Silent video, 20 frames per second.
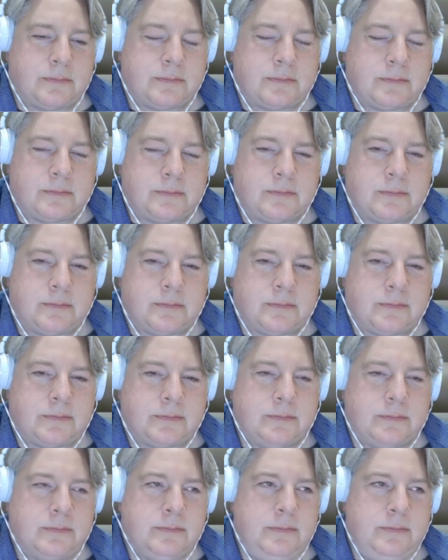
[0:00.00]

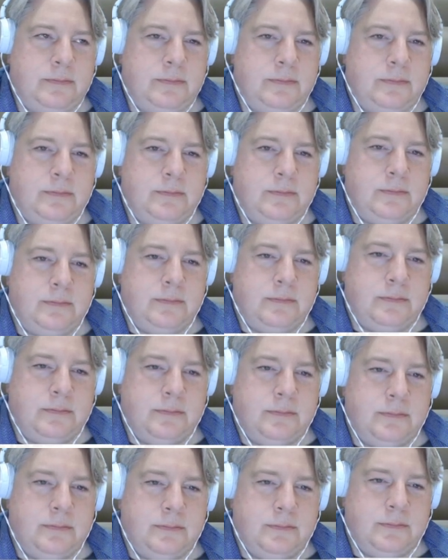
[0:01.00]

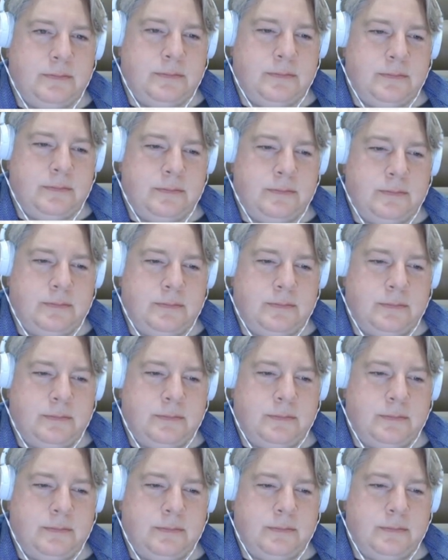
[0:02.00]

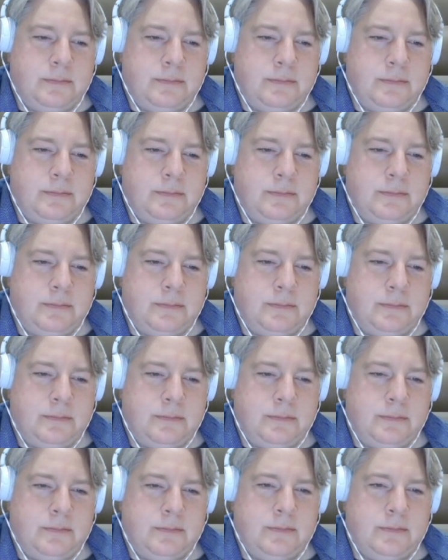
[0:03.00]

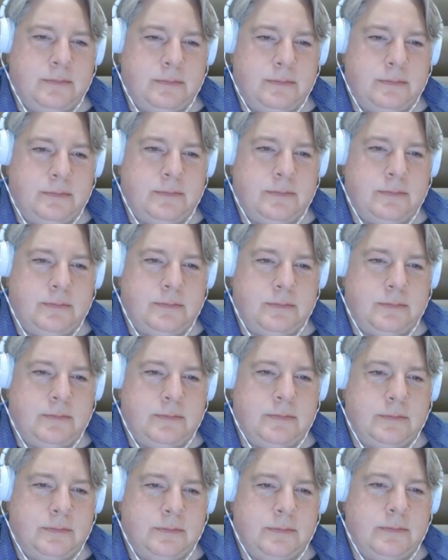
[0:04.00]

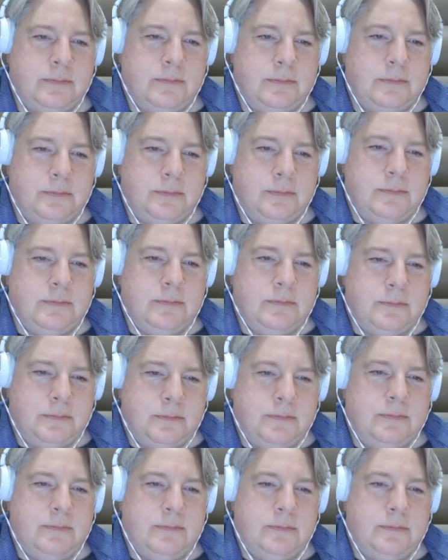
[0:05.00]

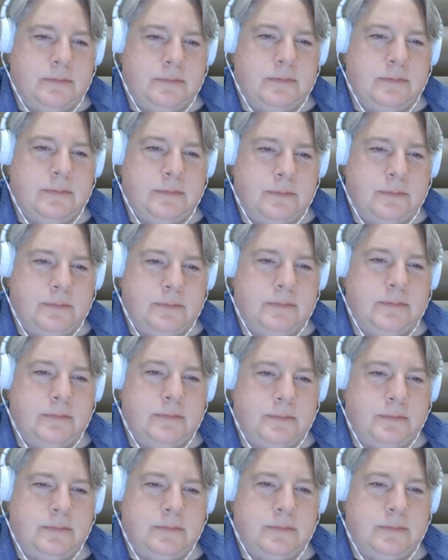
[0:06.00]

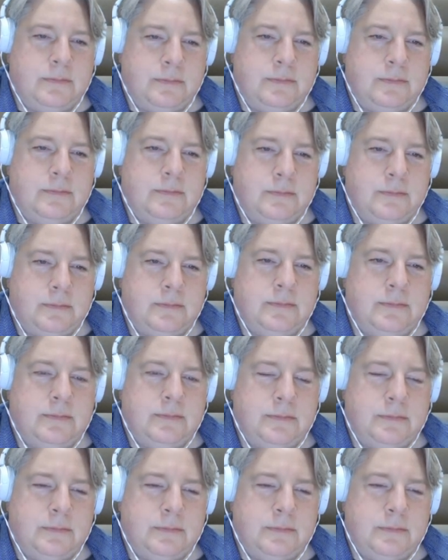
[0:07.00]
(not speaking)